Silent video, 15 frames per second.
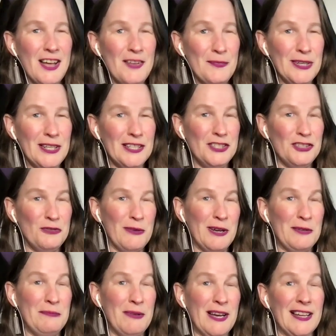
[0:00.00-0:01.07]
I'm gonna do
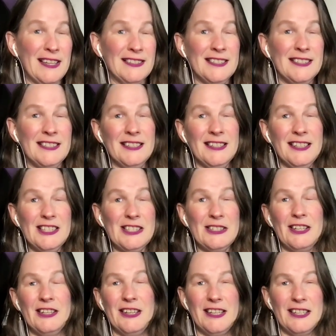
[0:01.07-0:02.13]
my best. That's
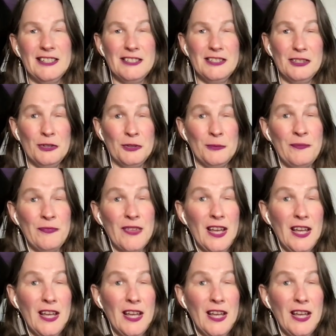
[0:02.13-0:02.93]
all I can do.